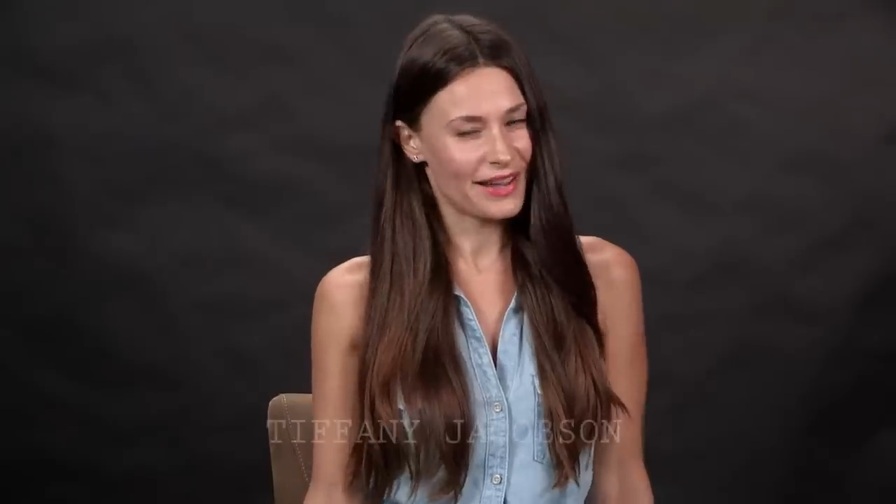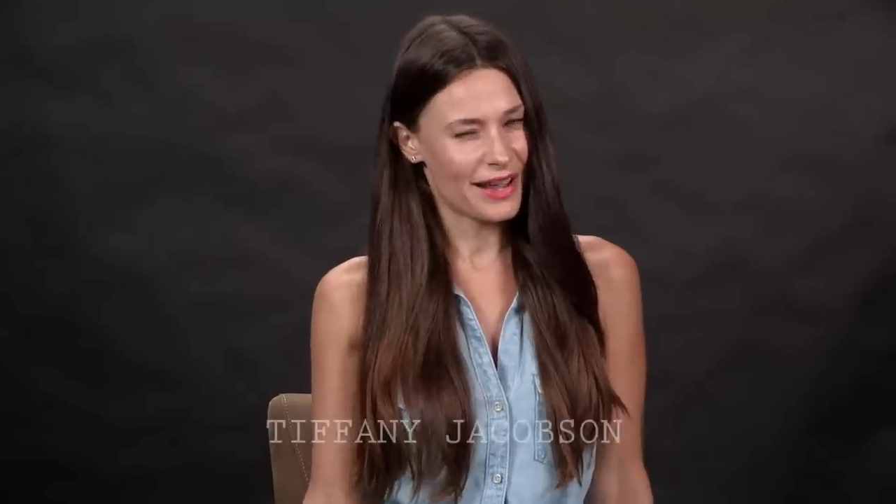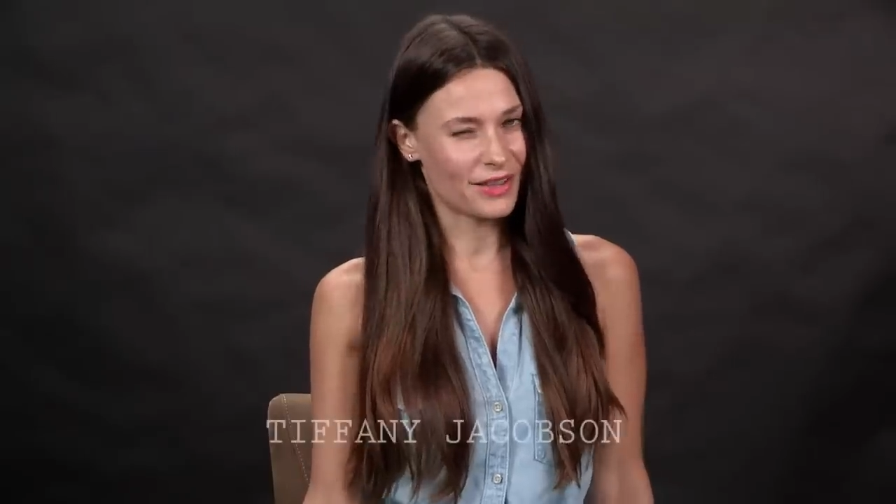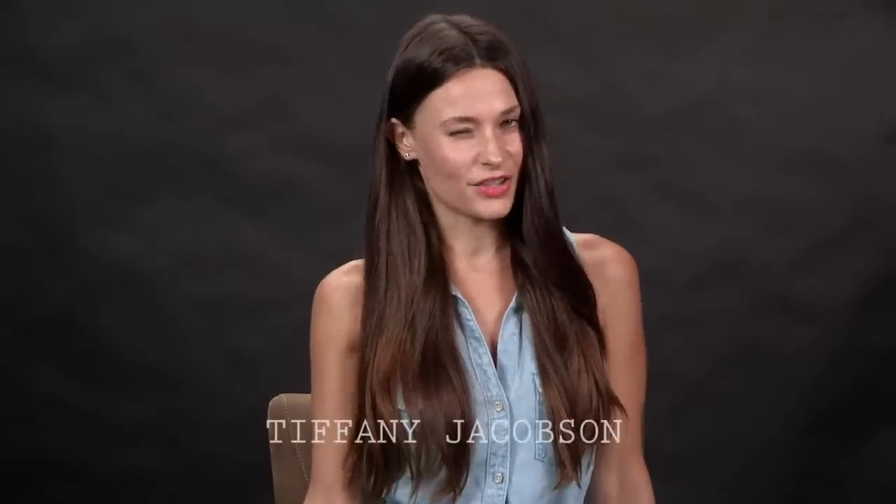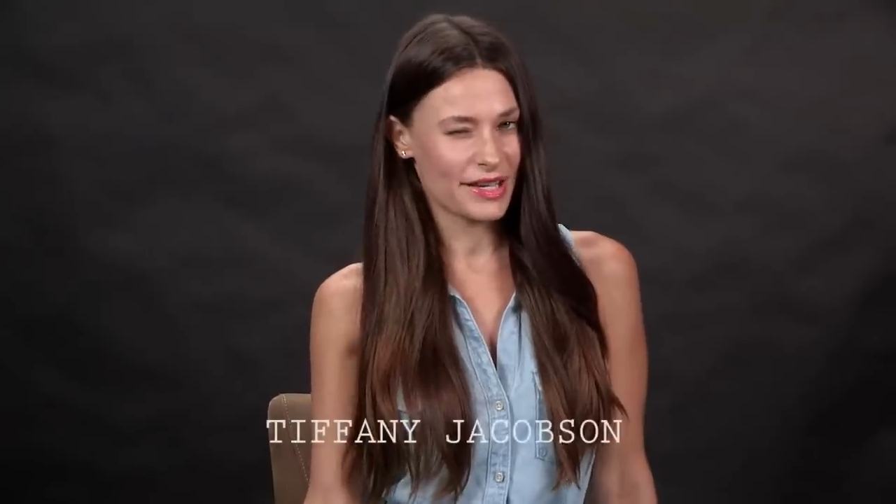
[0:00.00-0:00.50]
It
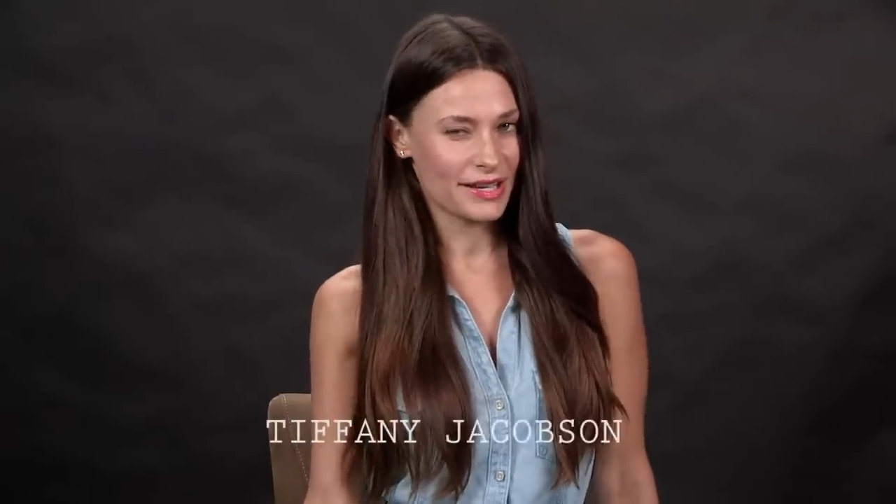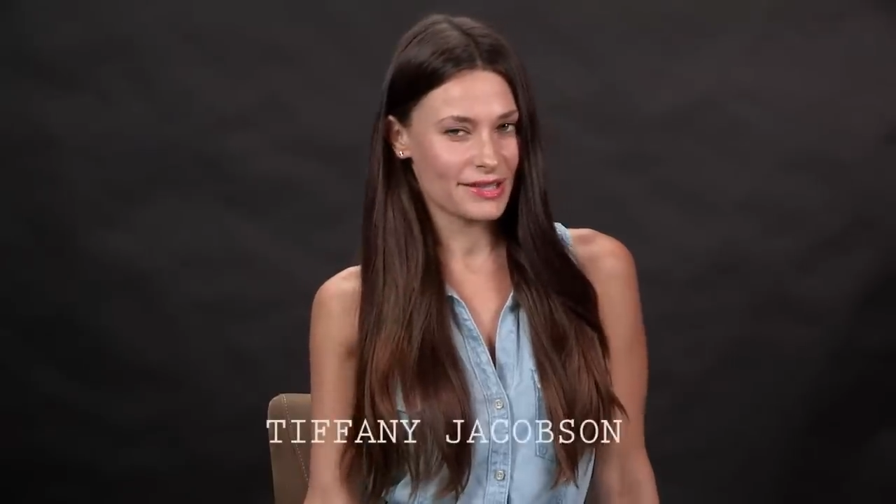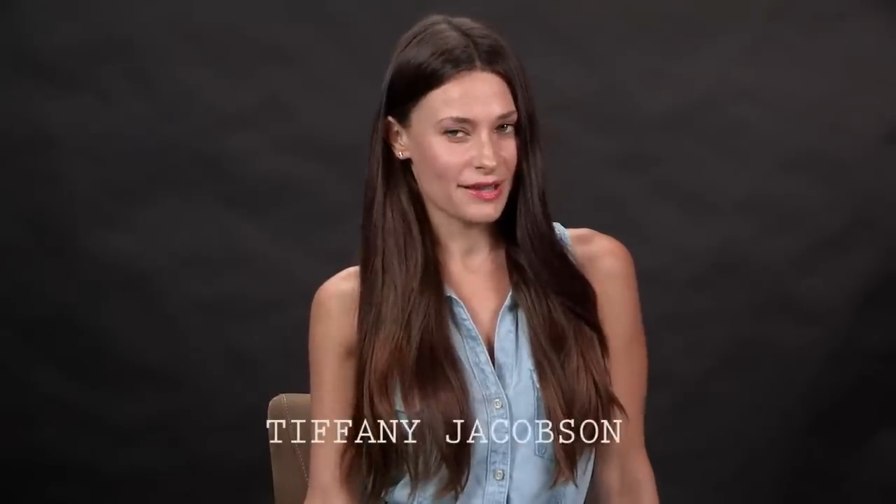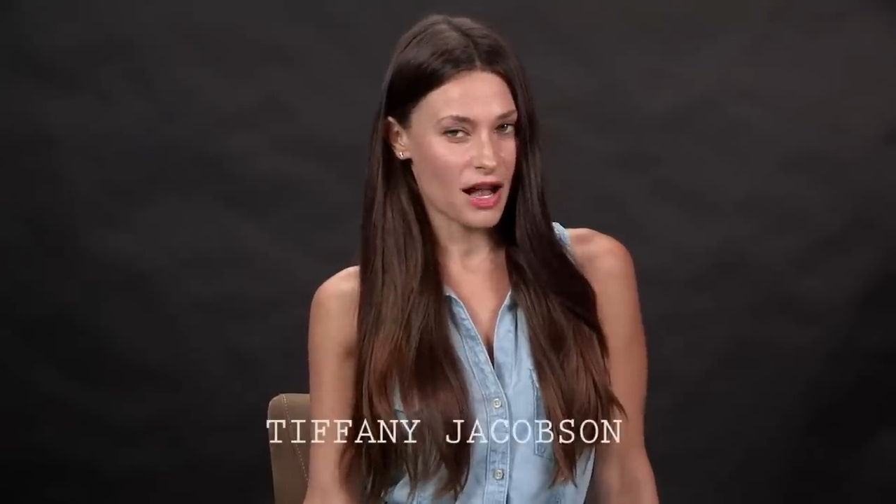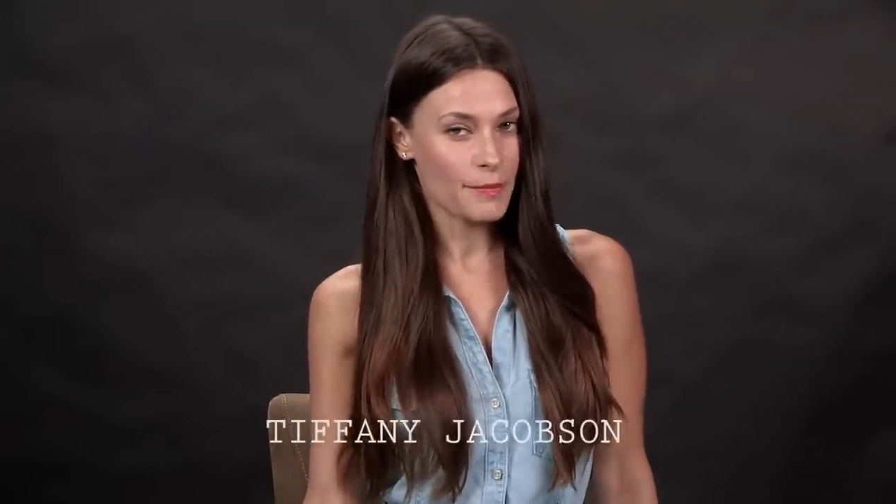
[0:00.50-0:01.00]
kind of looks like a
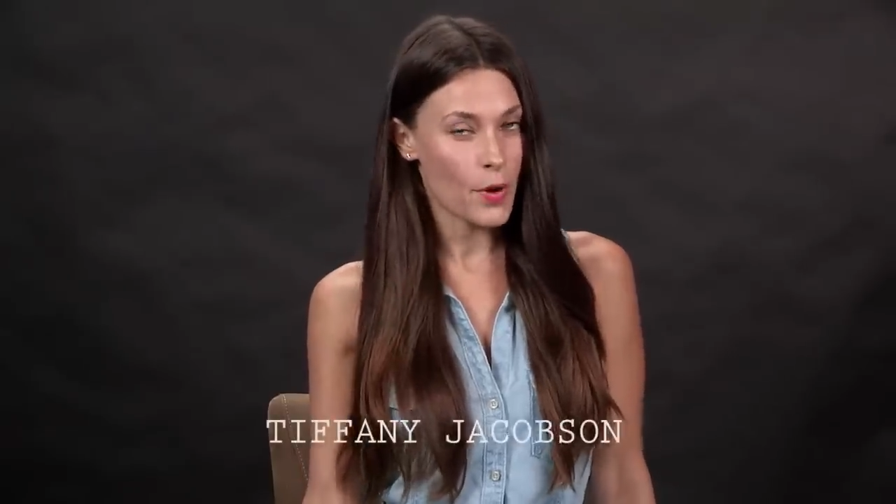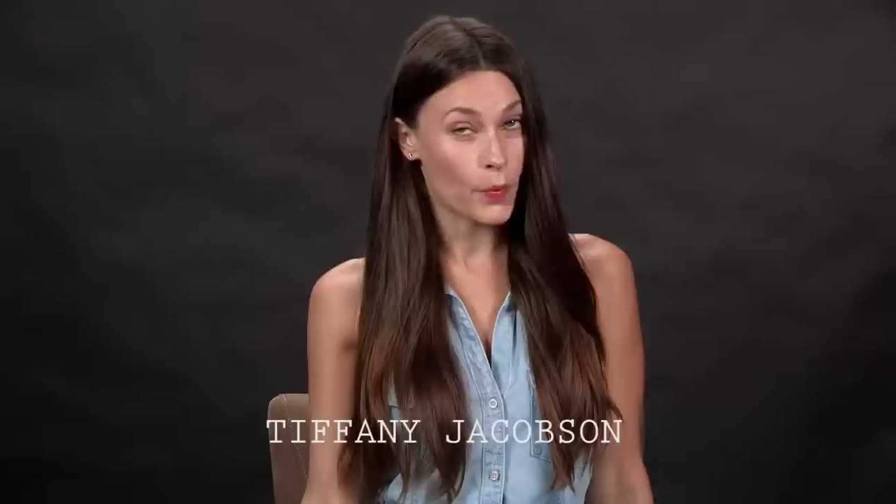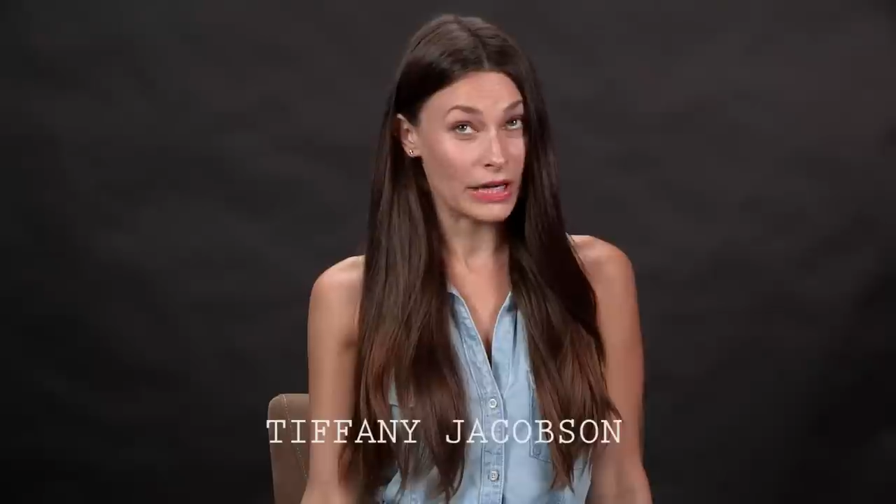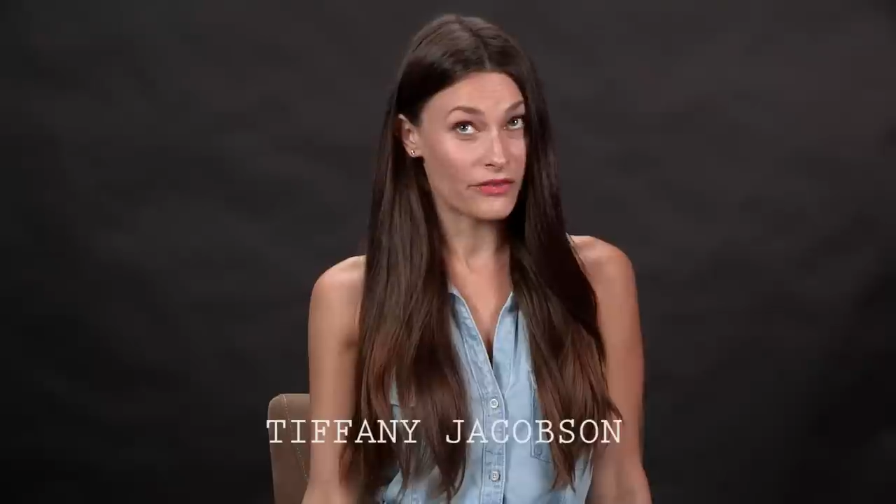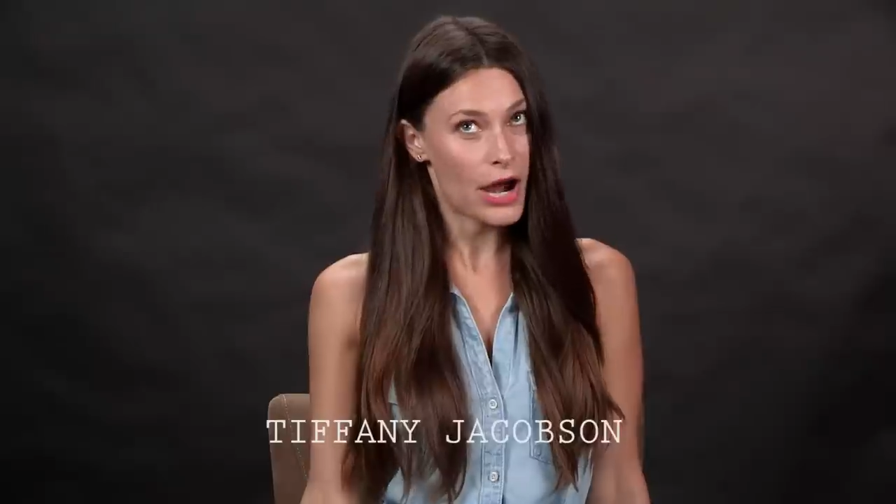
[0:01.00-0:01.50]
skunk, but
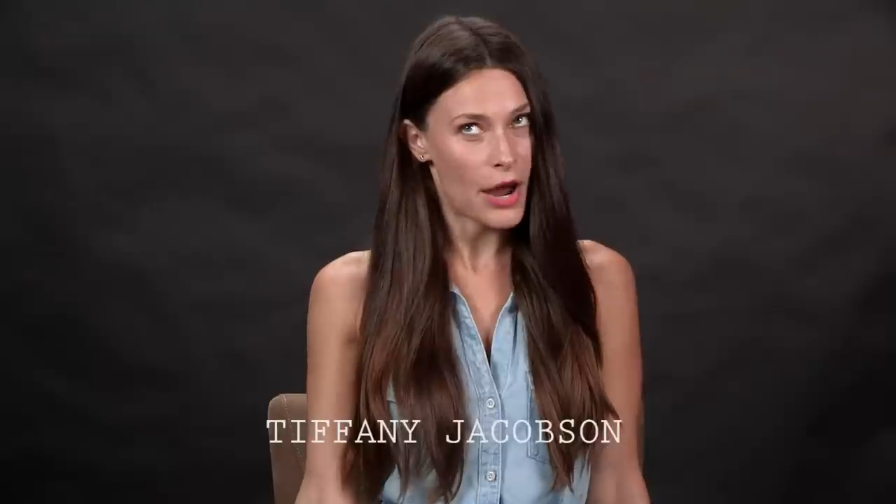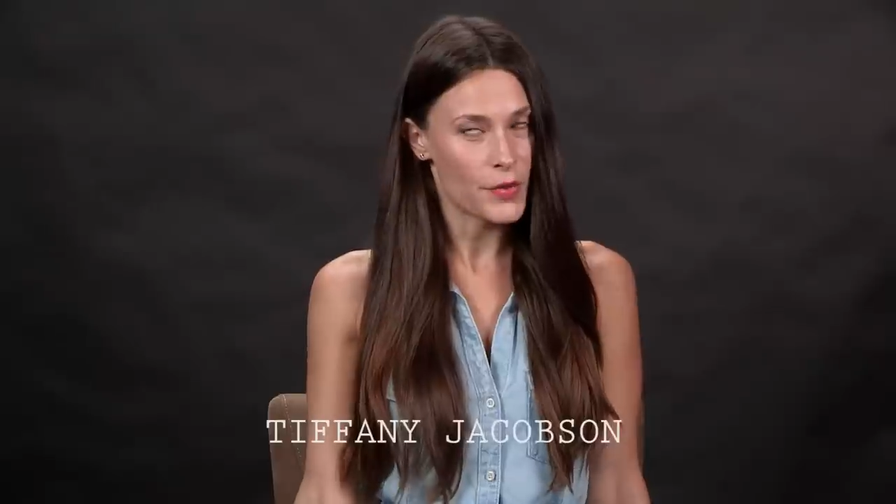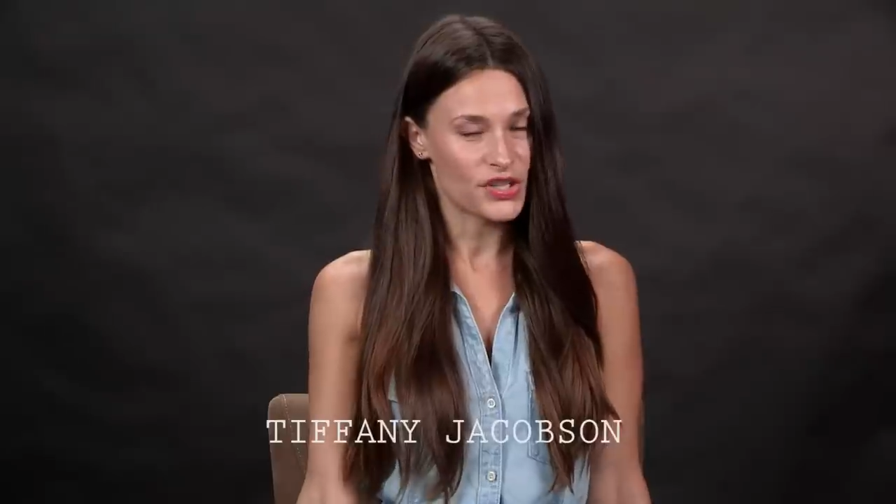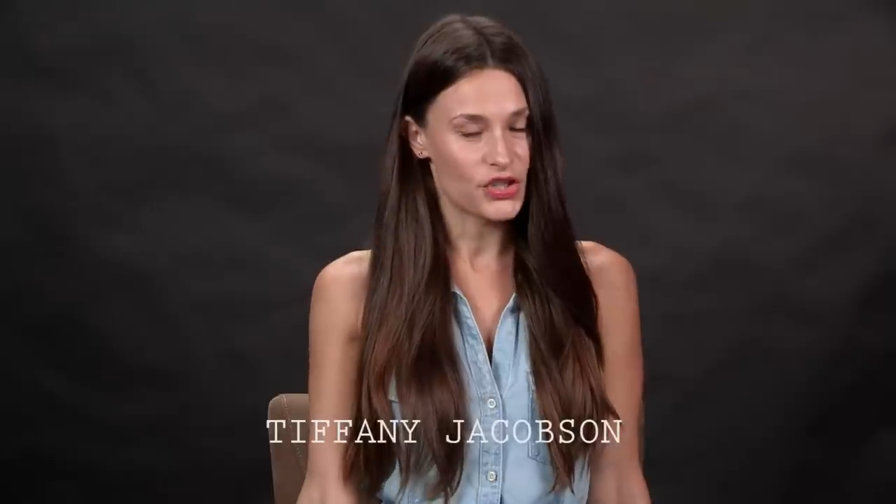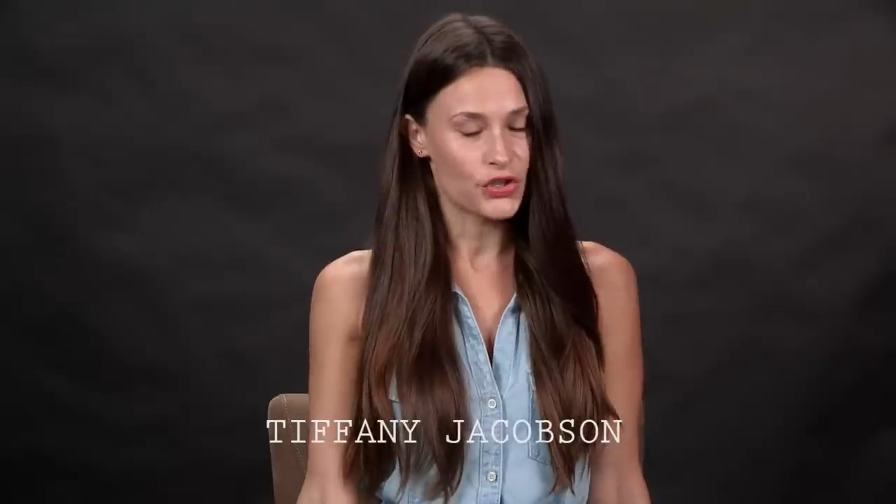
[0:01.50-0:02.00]
whatever. I
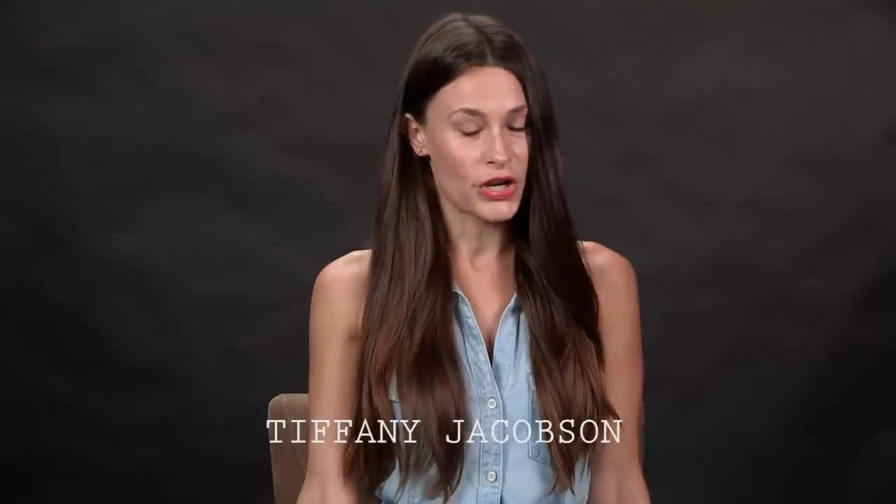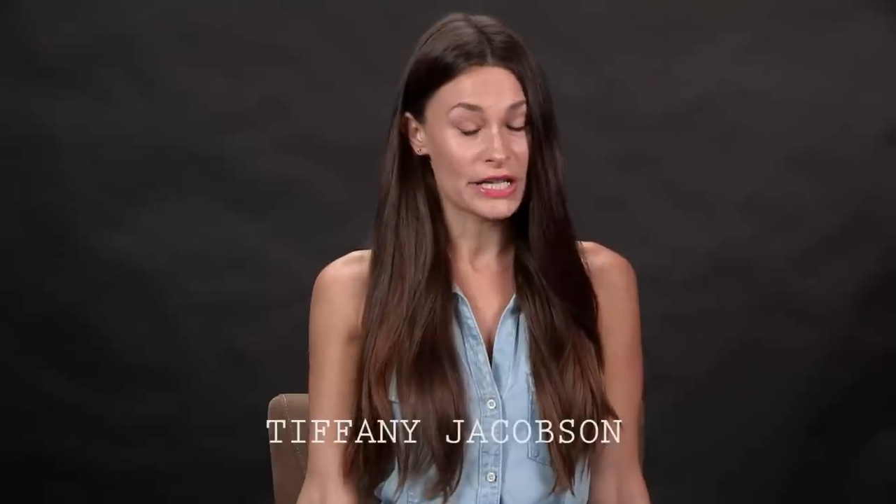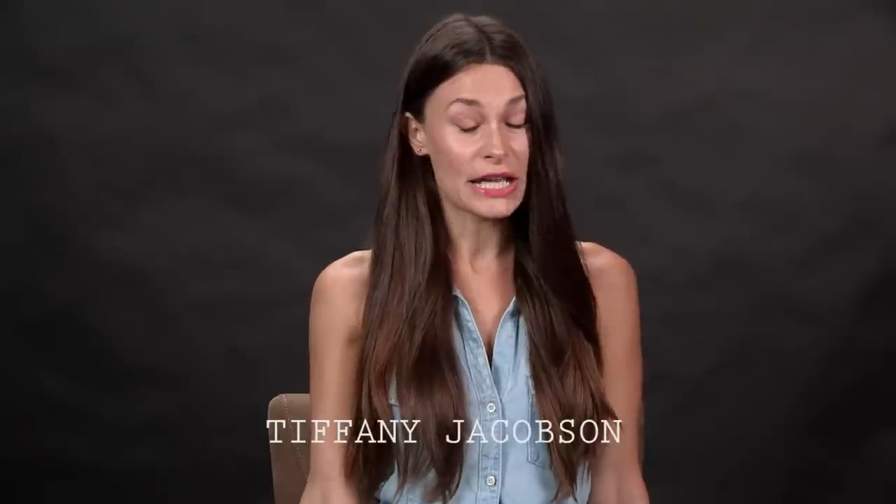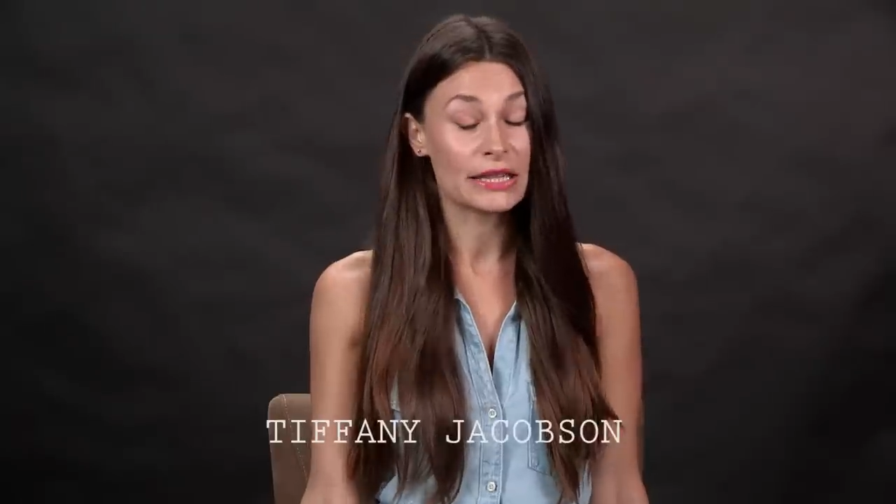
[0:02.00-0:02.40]
was intrigued.